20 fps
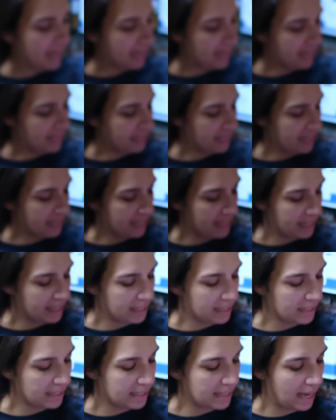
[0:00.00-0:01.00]
It
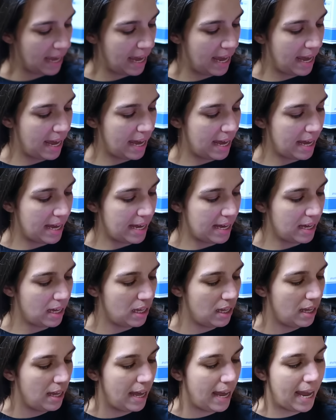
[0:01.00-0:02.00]
is a
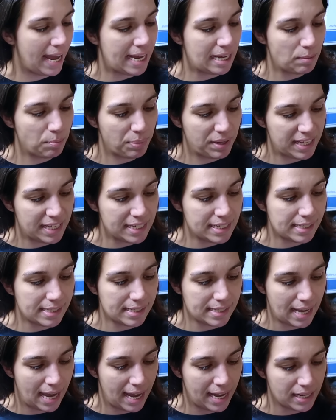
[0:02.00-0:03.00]
eight piece
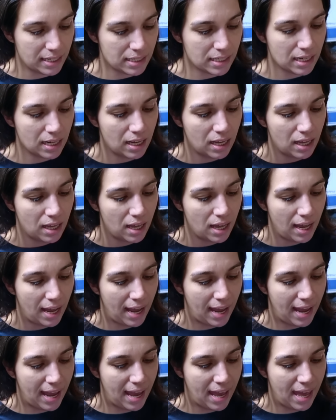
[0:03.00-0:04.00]
set
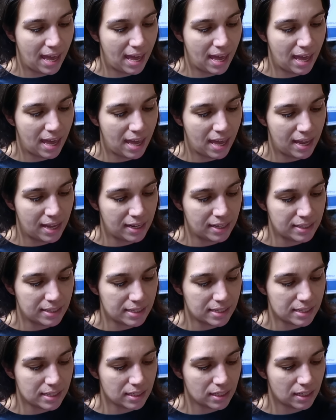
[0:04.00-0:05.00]

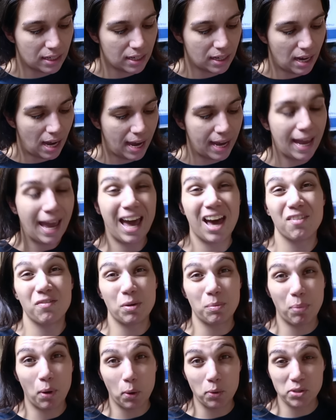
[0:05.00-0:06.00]
and I have
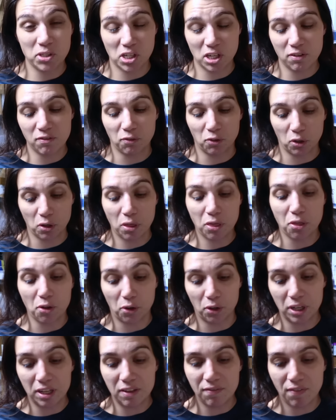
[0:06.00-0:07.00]
it posted for
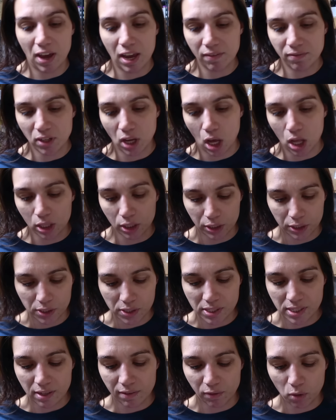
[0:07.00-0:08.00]

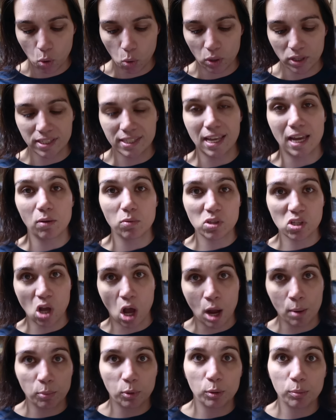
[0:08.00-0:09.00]
$35. Of course, that was
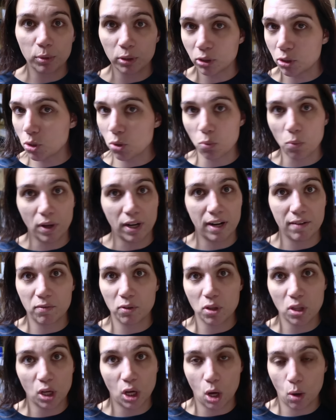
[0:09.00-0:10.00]
comparable to
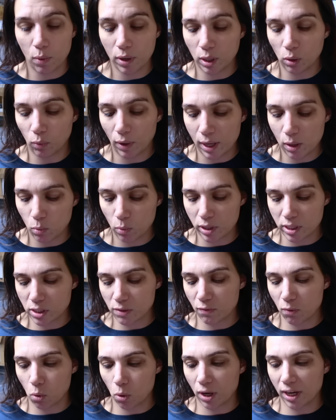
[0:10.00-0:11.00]
whatever the going rate was
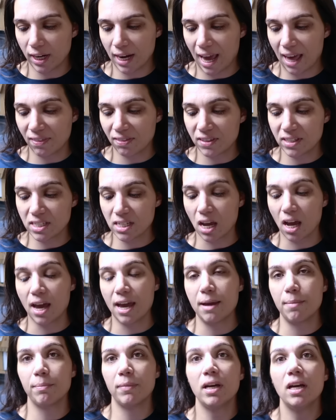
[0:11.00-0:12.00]
for it at the
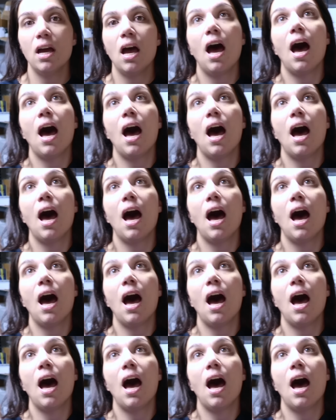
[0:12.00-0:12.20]
time.